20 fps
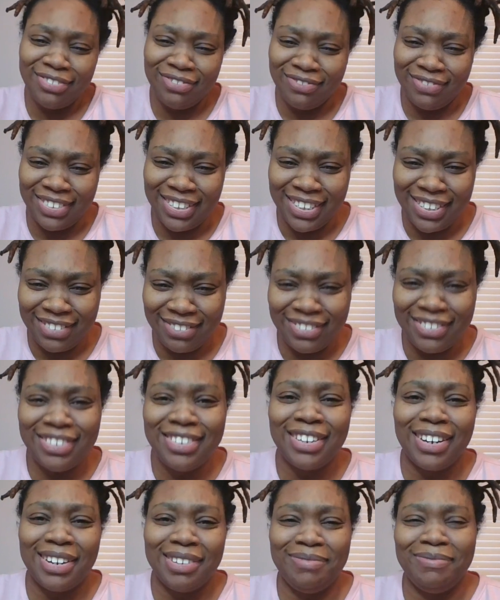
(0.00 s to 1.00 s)
What are you
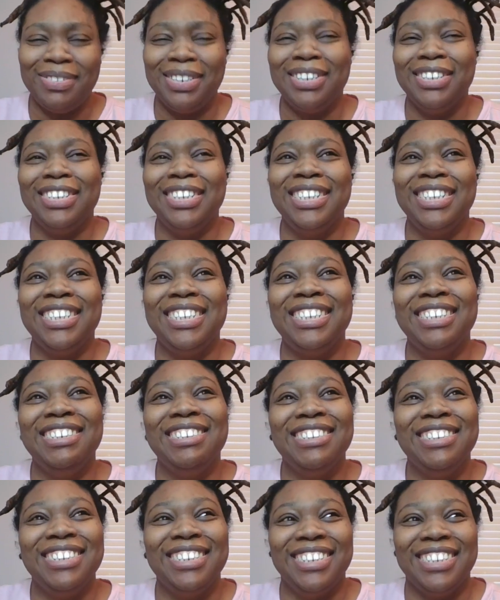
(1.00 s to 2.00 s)
talking about? He
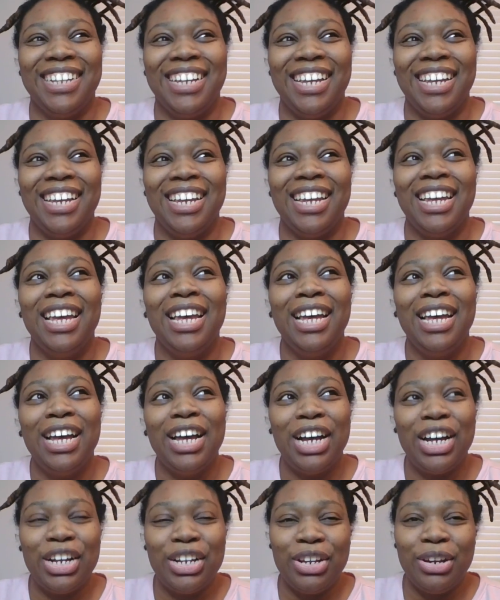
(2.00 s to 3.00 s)
was like,
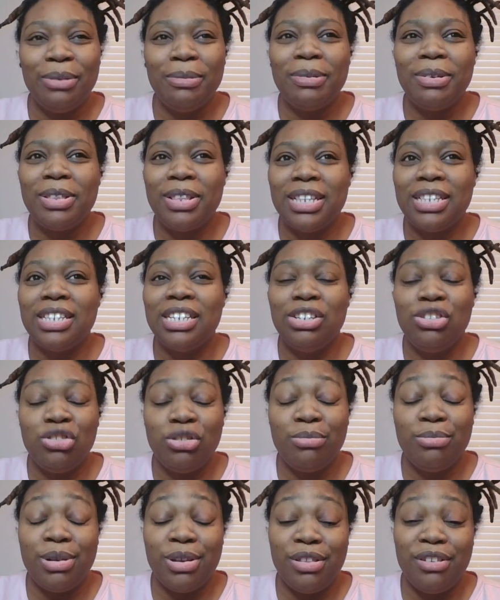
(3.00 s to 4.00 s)
Your brother, since
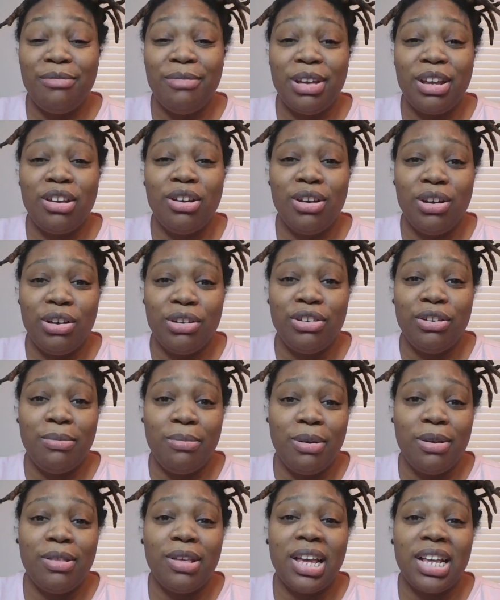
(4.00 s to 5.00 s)
your brother been gone, your
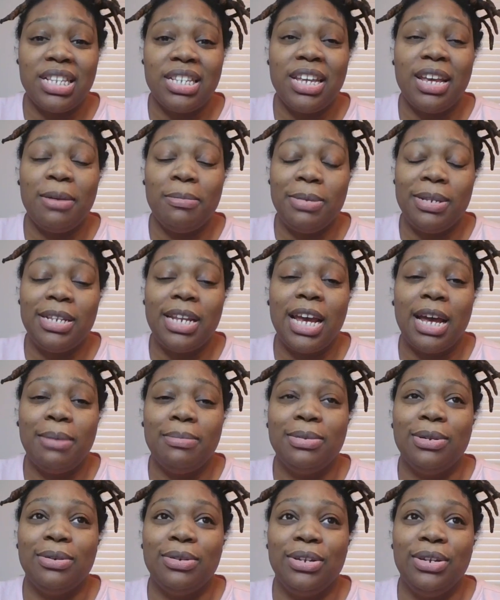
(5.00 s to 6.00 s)
brother has kept
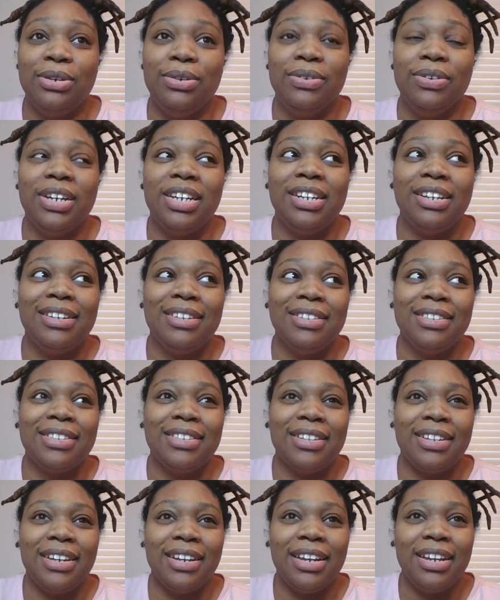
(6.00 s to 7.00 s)
tabs on you. And I was
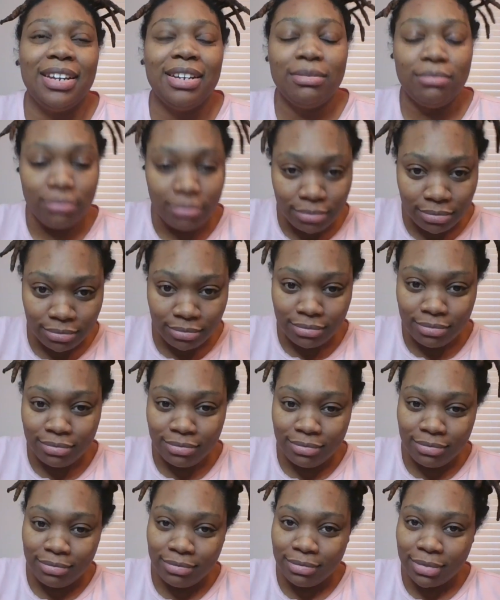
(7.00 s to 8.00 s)
like,
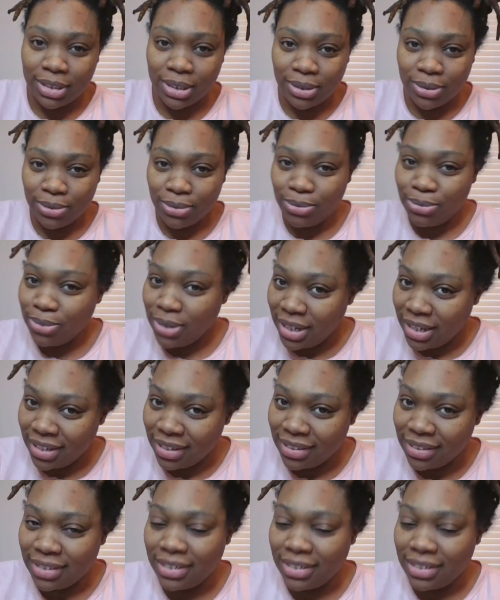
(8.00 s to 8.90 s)
what?